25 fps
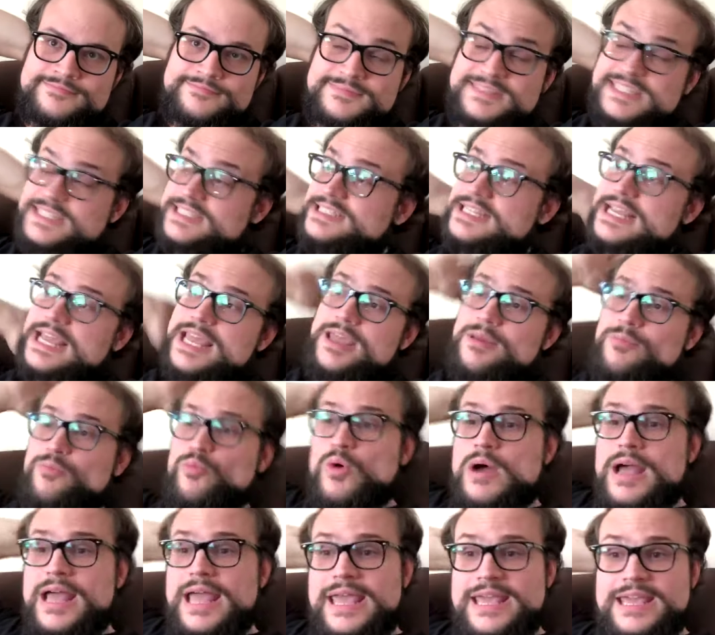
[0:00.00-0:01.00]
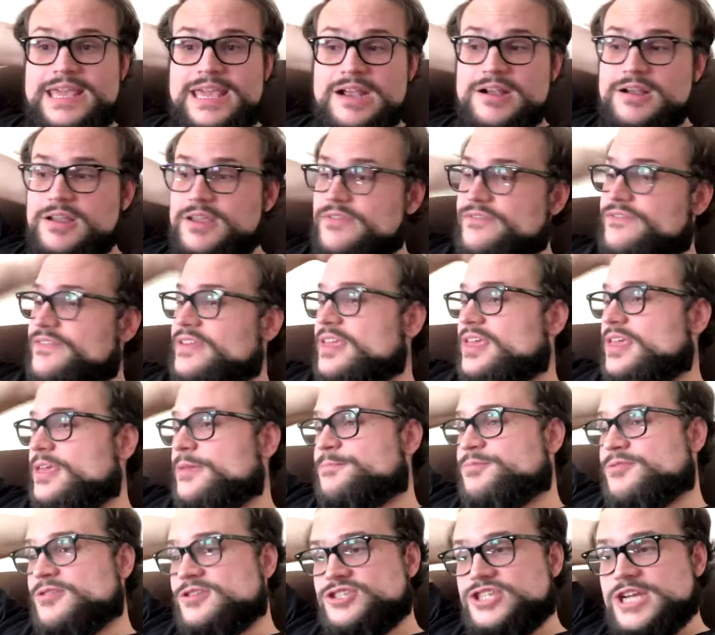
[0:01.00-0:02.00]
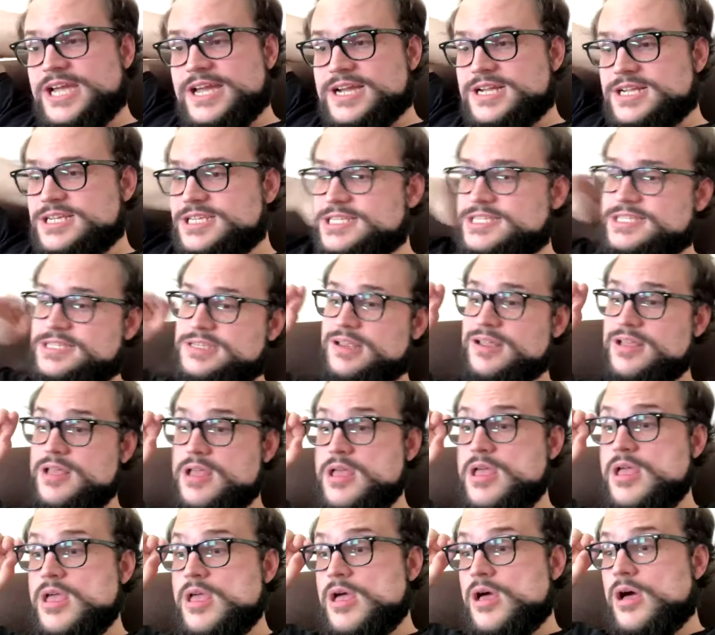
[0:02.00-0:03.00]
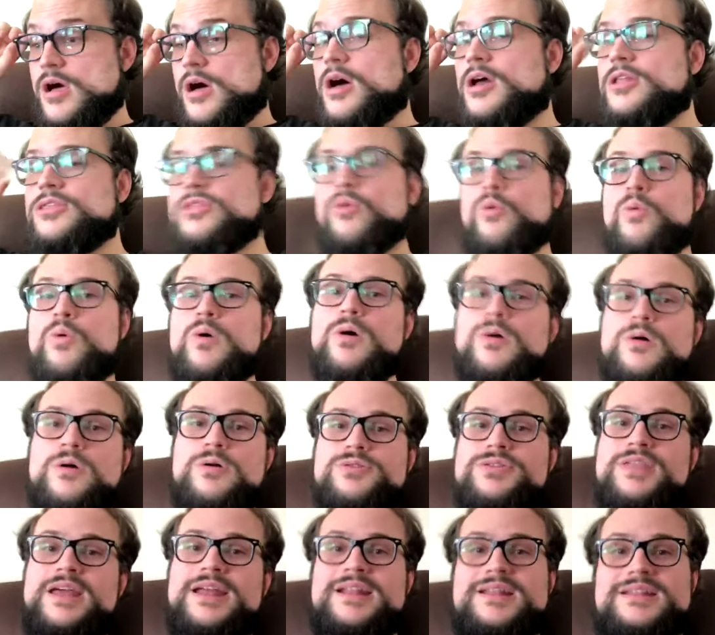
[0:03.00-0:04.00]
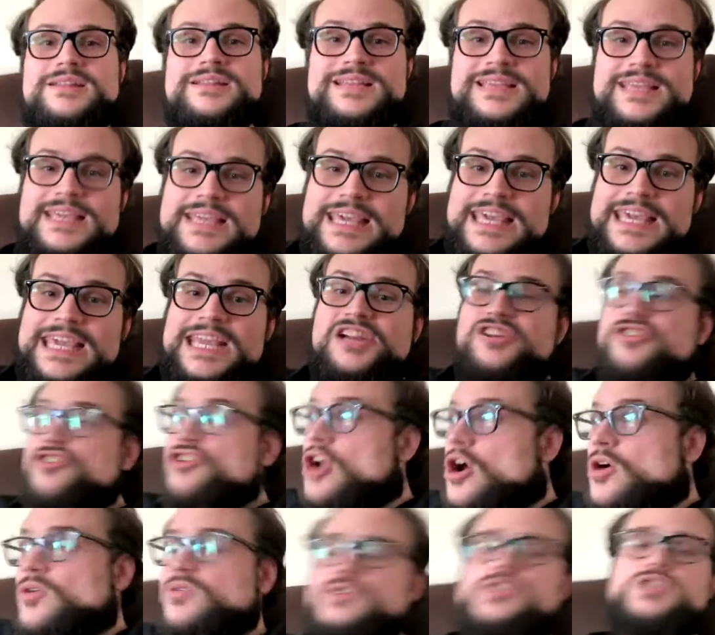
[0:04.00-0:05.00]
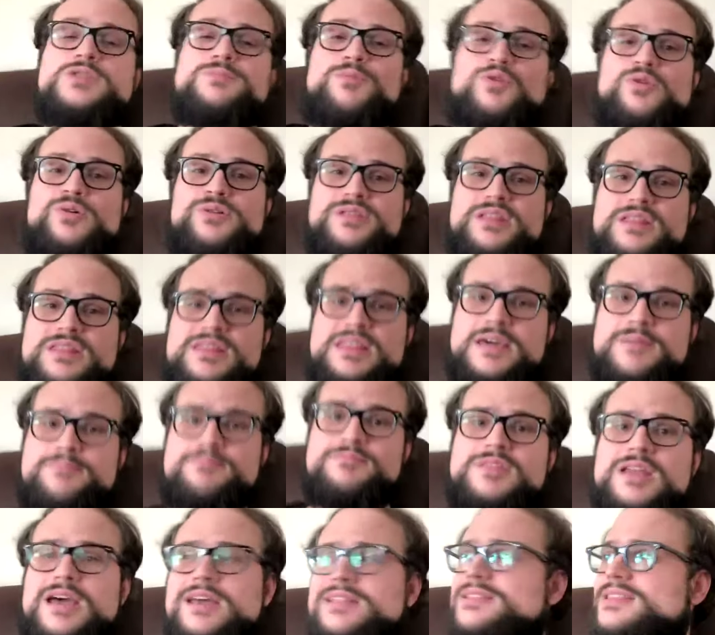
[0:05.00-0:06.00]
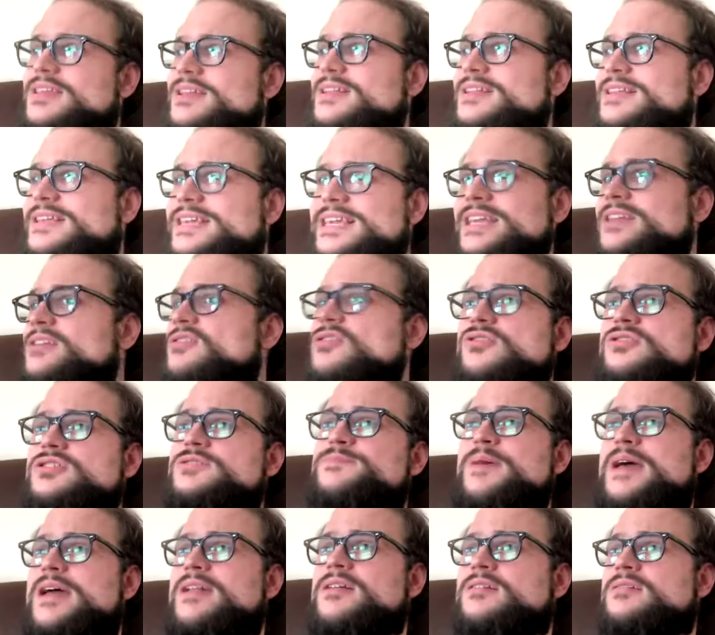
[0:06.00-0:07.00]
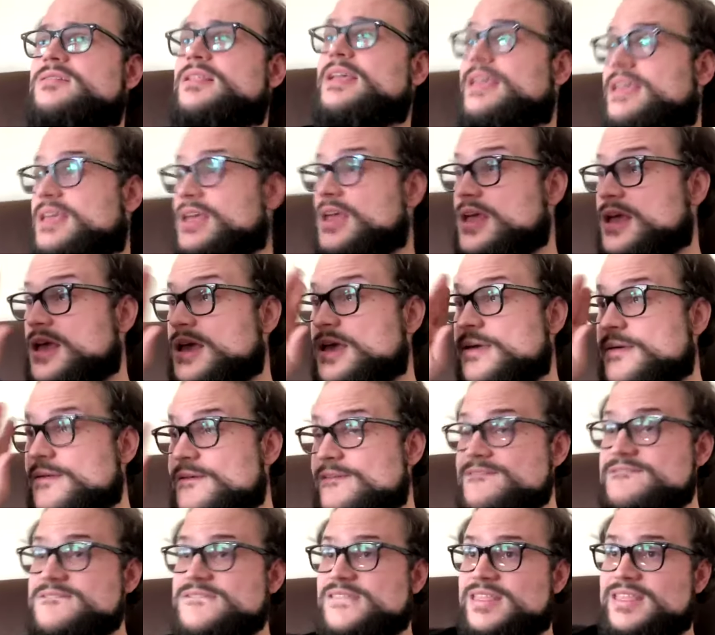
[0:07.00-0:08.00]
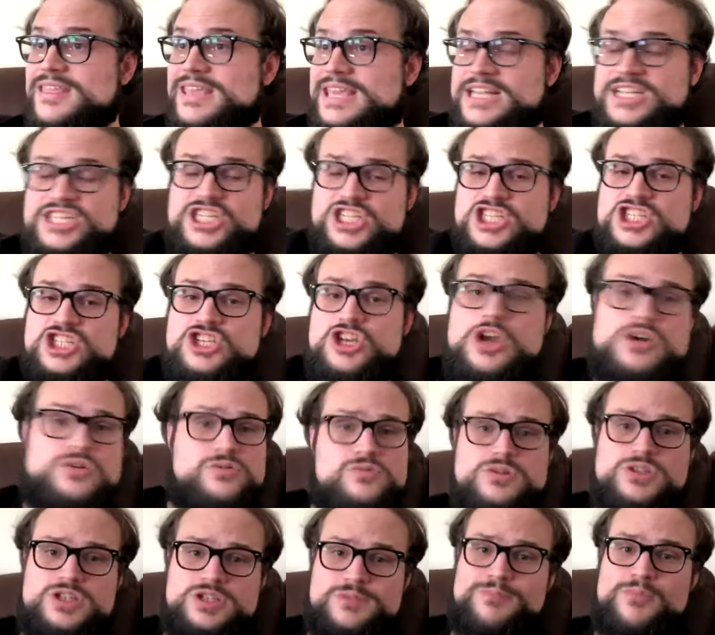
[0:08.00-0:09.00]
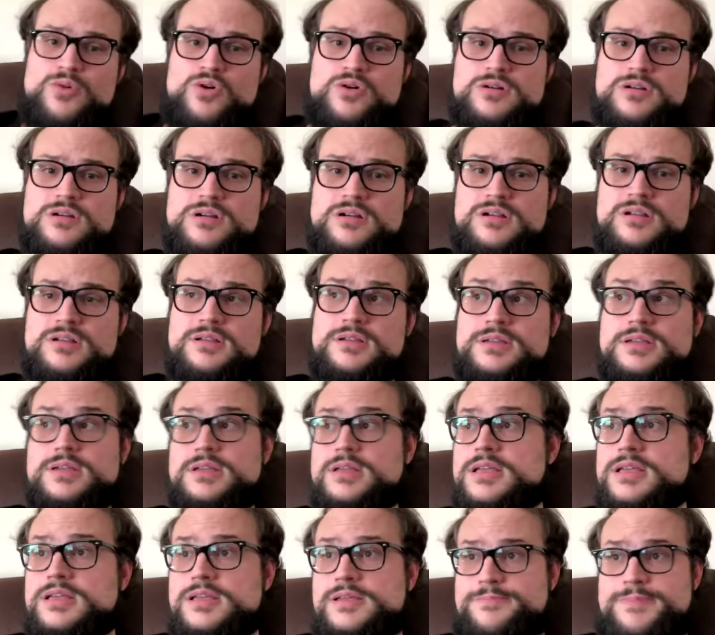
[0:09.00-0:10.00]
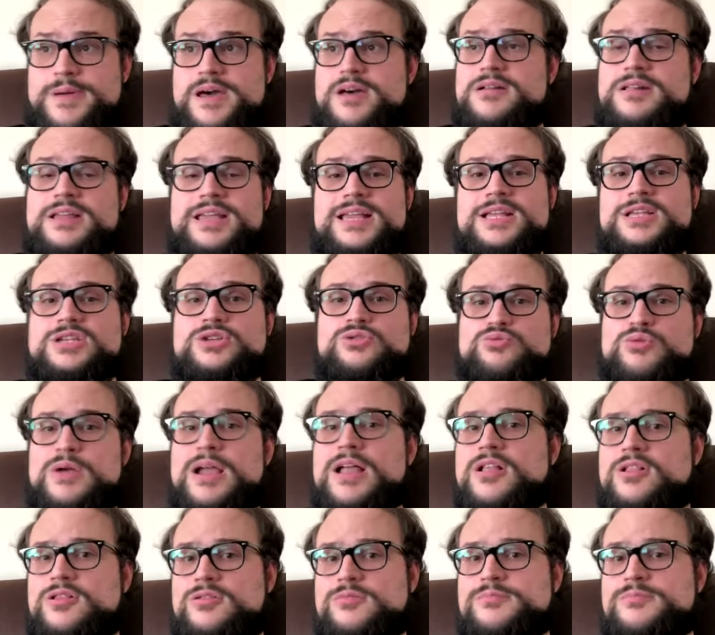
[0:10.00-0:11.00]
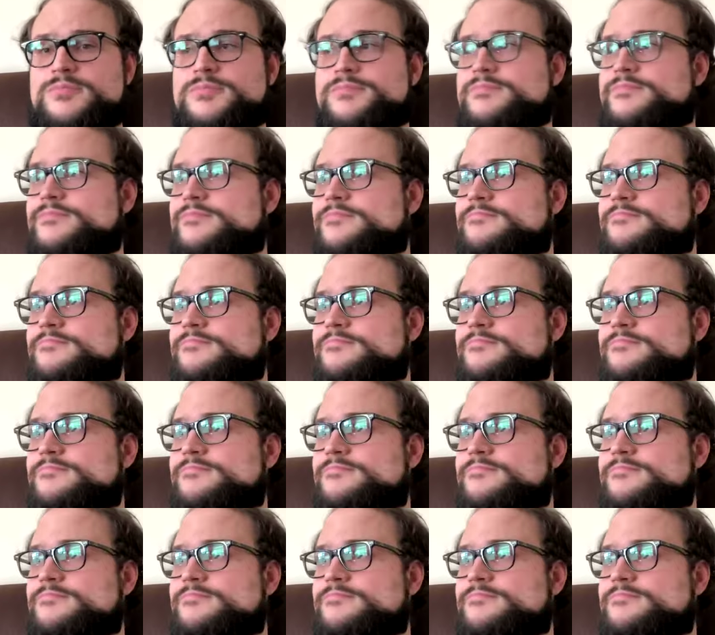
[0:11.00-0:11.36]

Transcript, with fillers: The same way Gary Vee projects on the world that he knows more than them. Not that he knows better, like, he just knows more about his realm